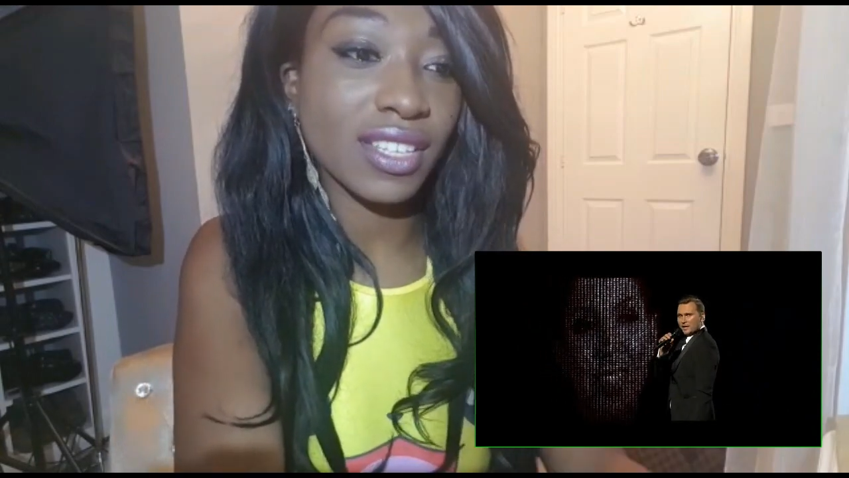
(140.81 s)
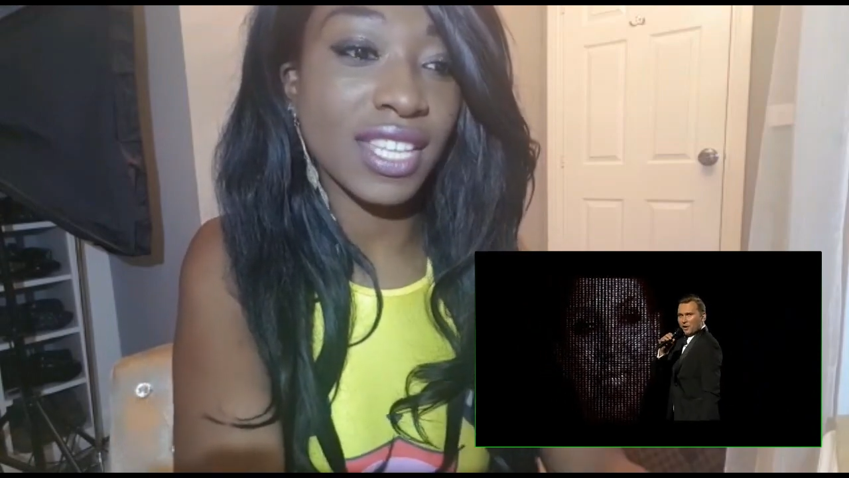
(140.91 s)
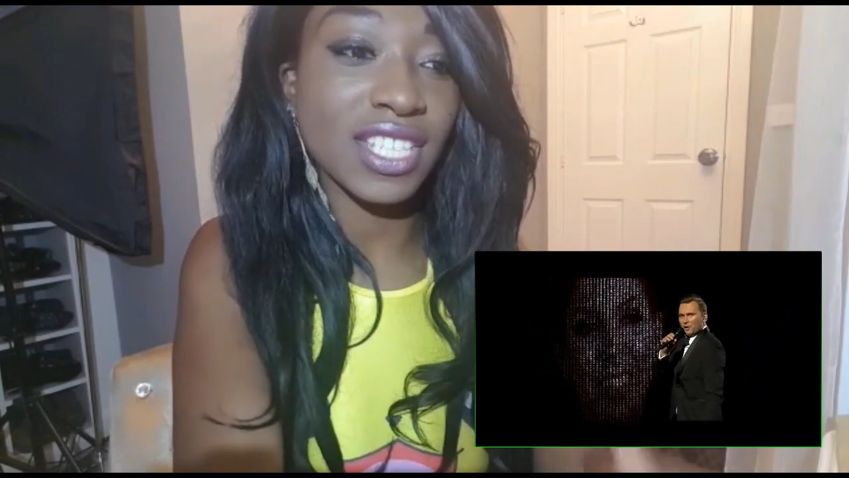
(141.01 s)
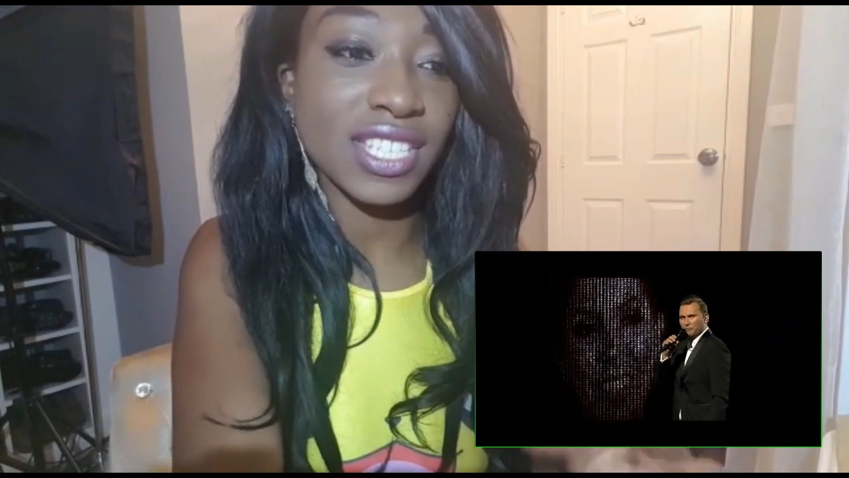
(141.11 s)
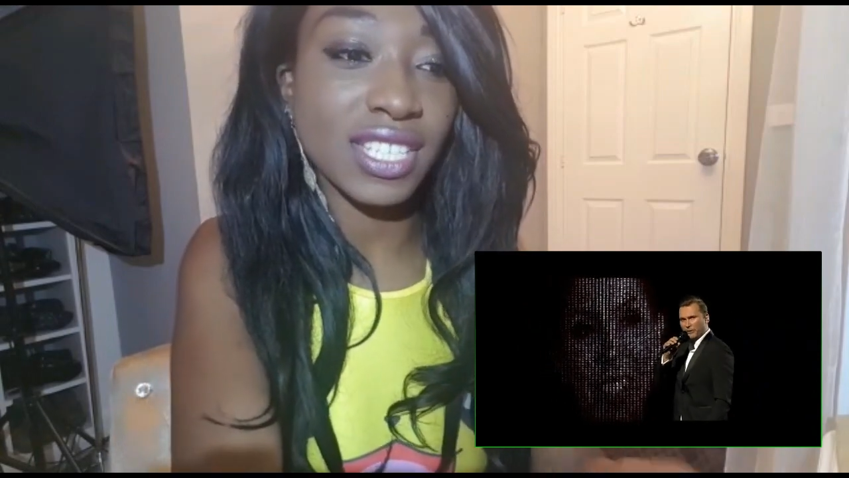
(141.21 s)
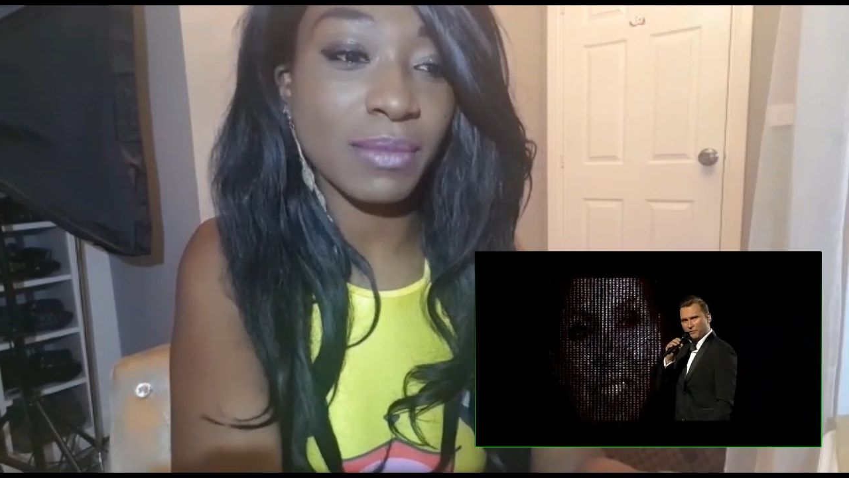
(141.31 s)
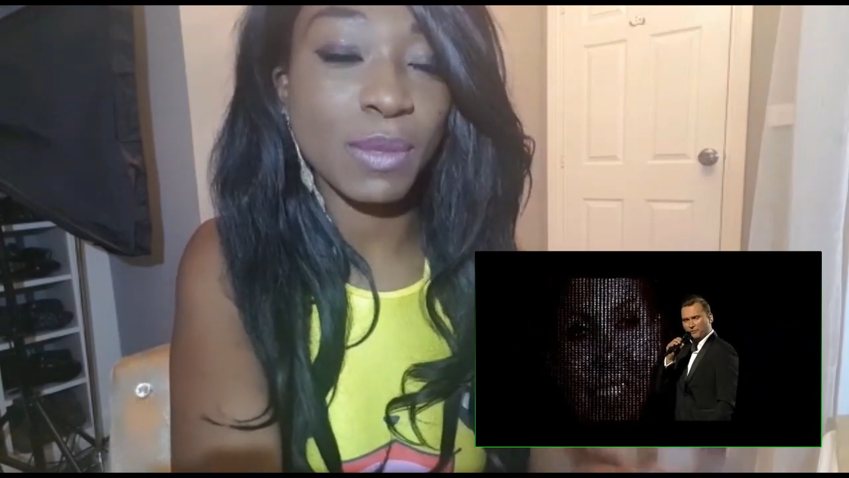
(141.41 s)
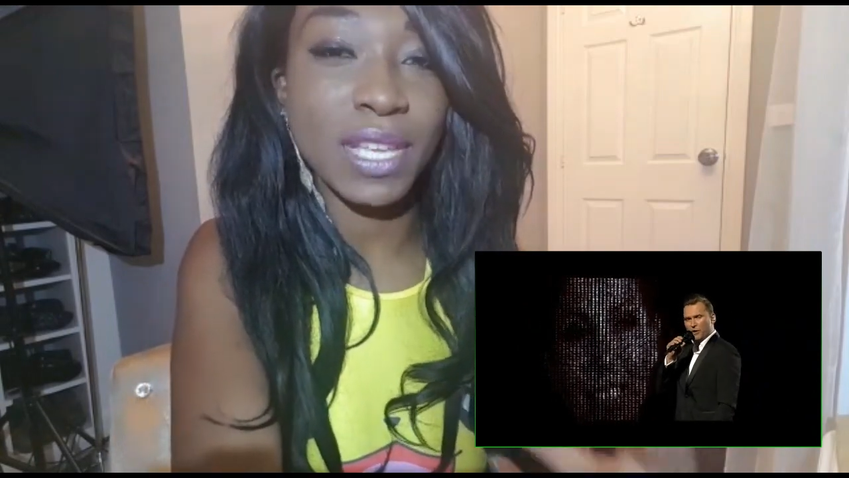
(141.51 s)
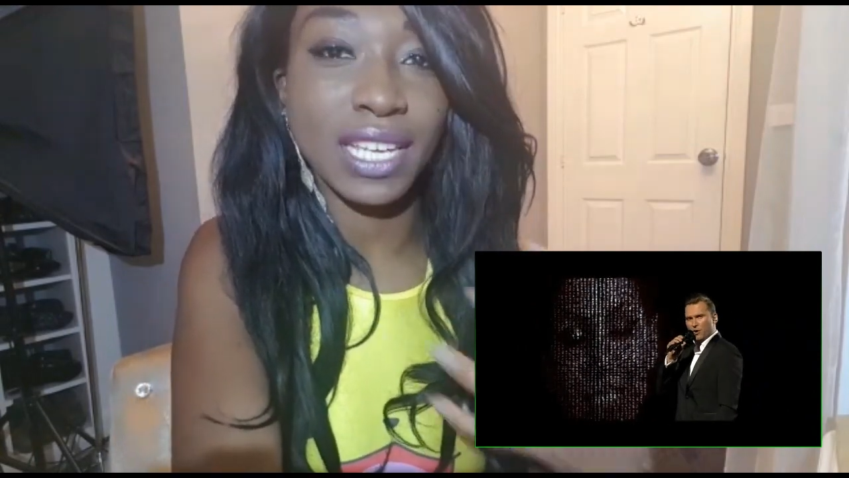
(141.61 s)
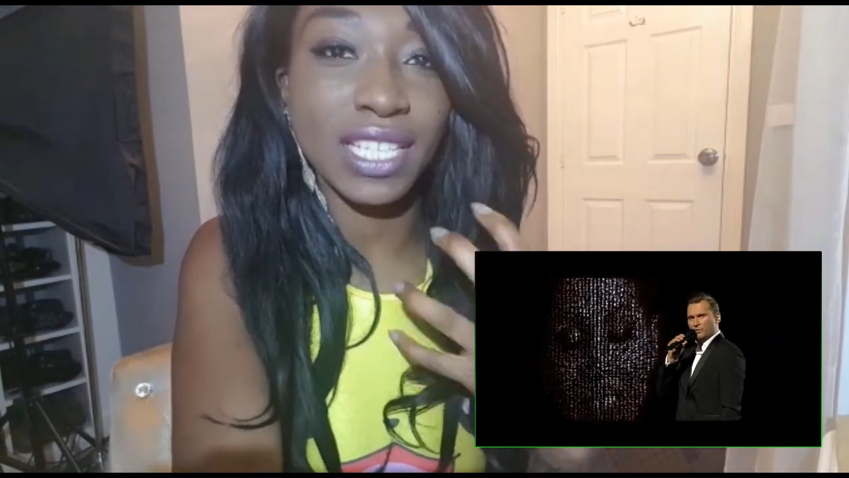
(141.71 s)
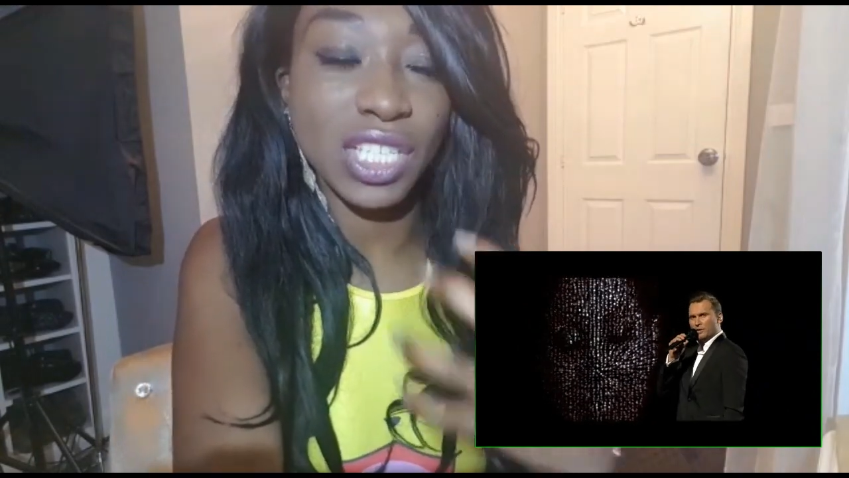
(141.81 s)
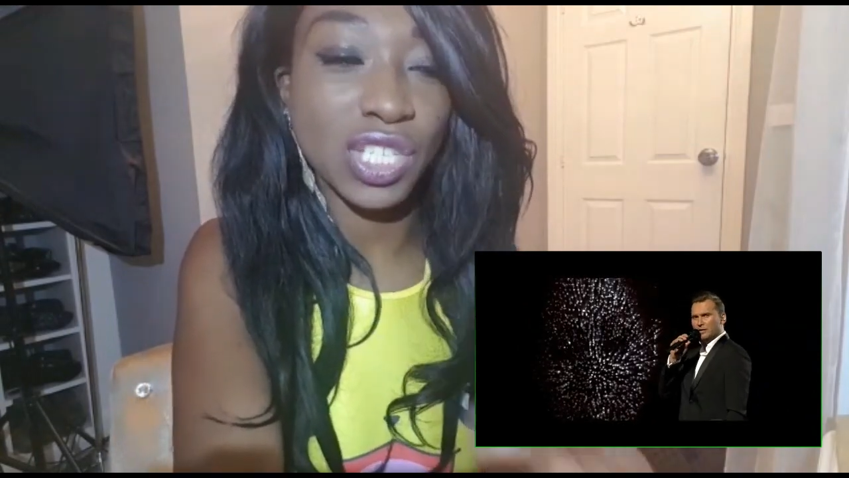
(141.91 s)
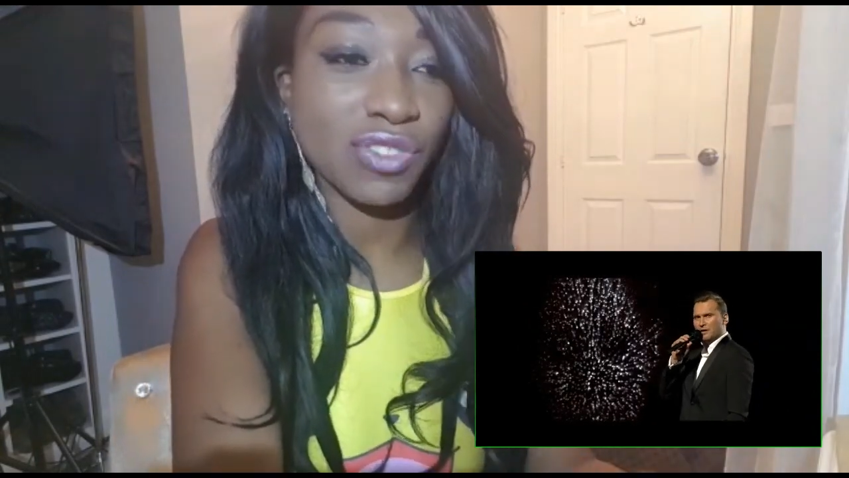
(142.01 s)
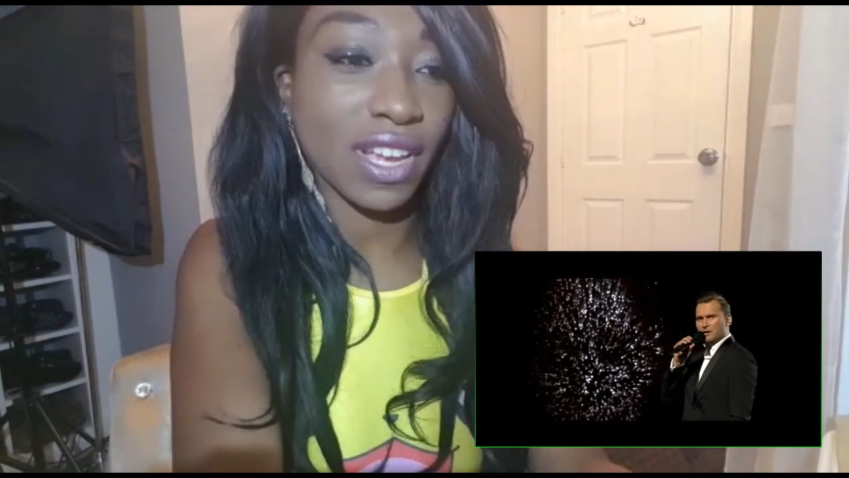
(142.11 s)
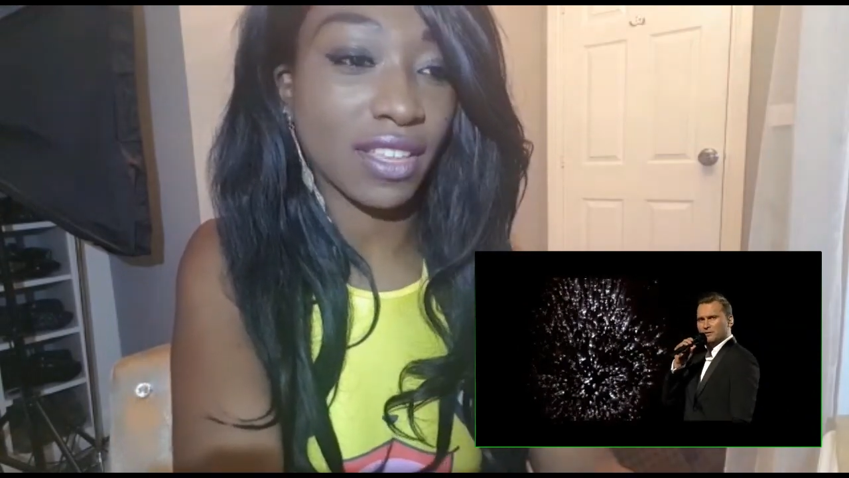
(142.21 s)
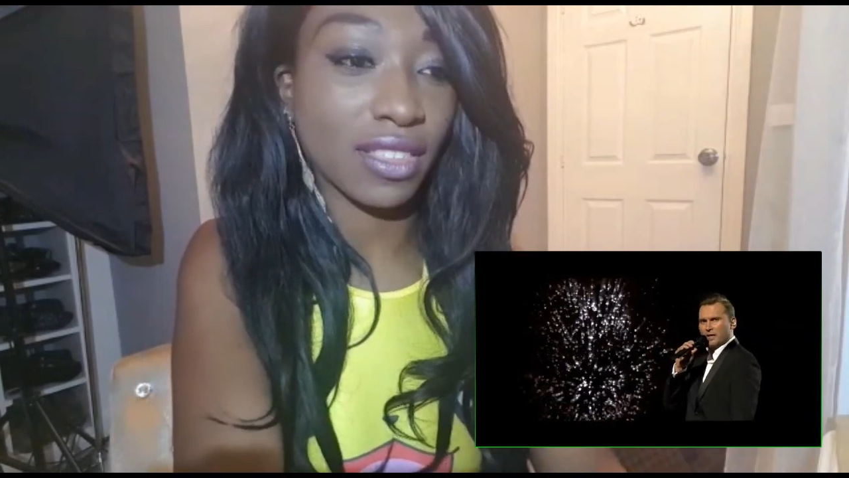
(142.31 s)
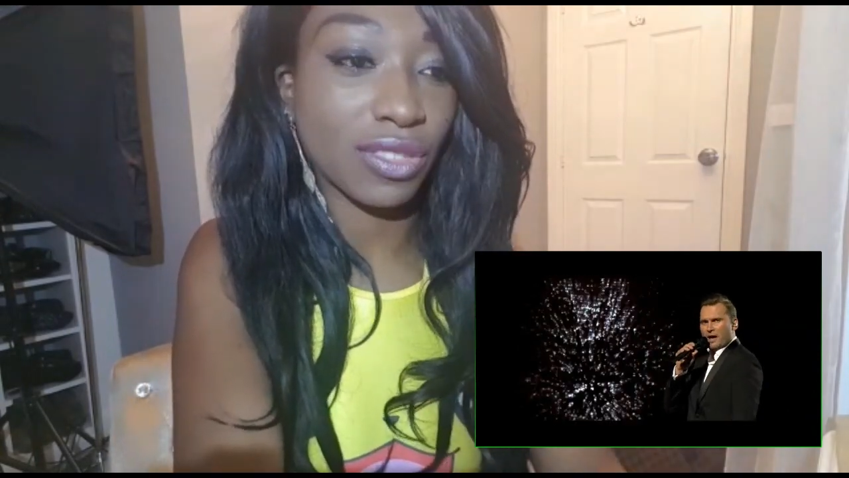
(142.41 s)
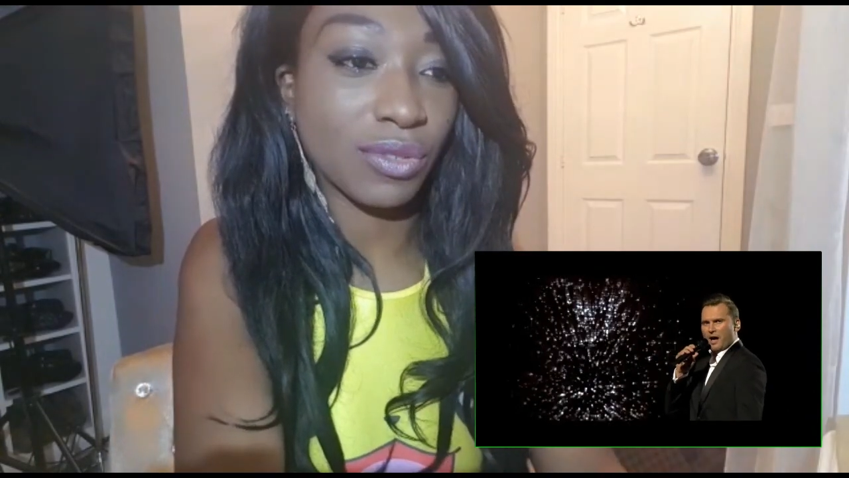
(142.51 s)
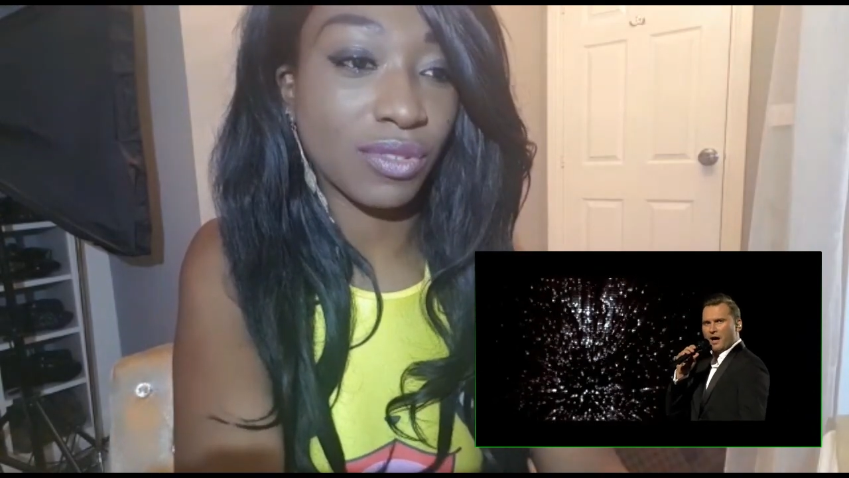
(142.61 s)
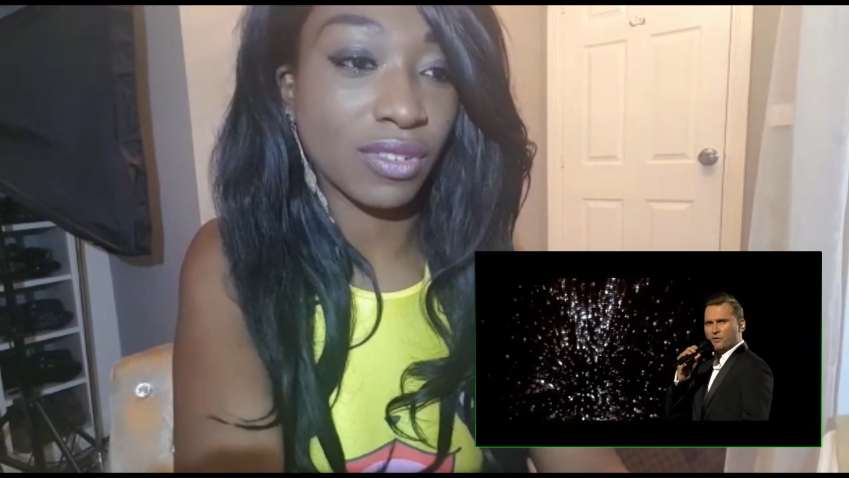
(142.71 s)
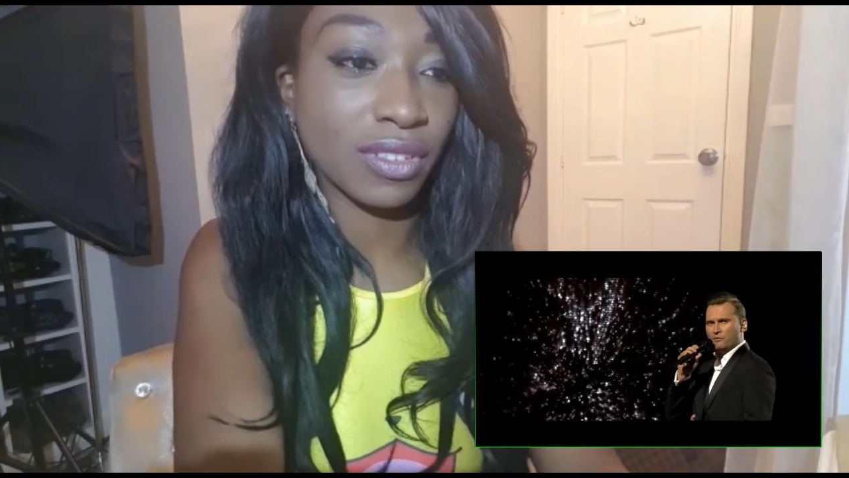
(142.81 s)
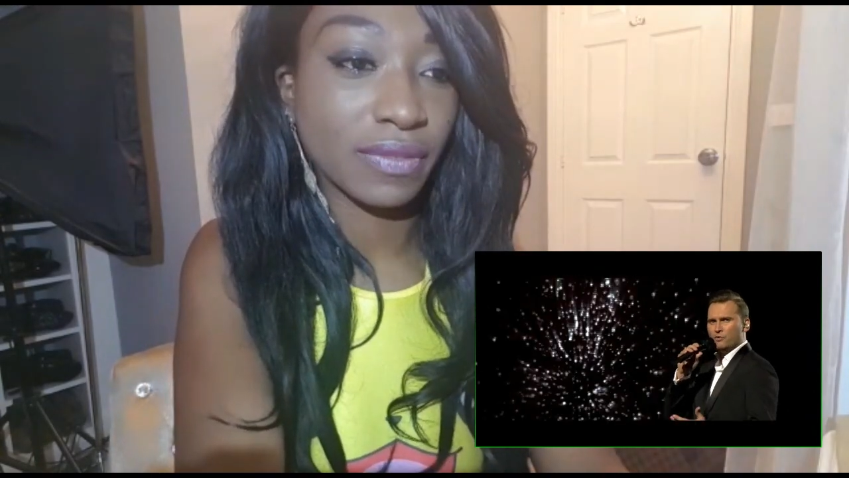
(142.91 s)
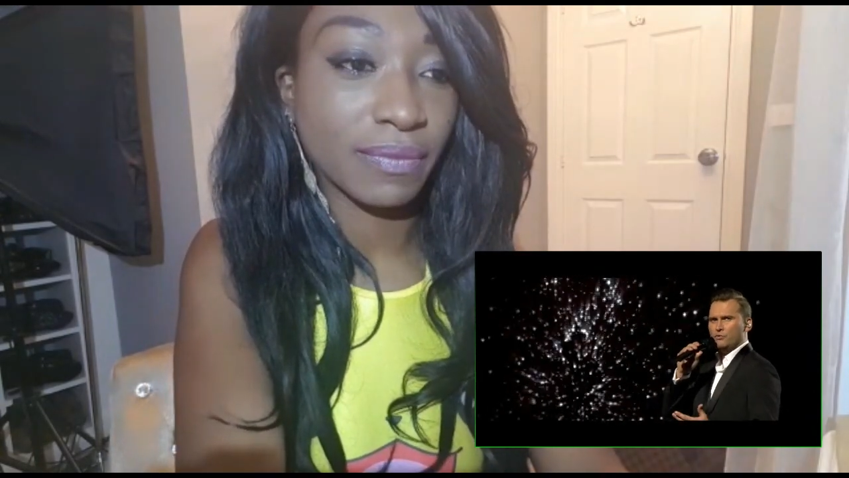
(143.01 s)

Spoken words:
there doesn't seem to be any strength or